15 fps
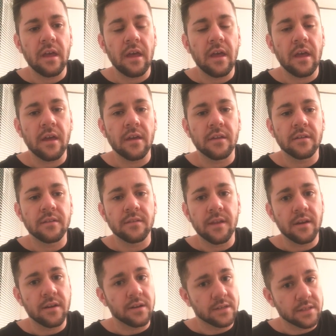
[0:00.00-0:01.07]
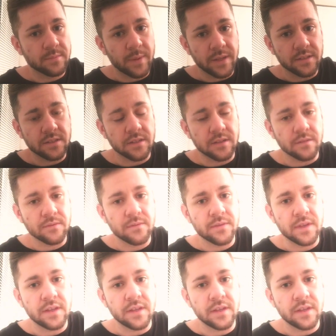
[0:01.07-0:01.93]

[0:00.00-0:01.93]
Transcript: and they're expensive.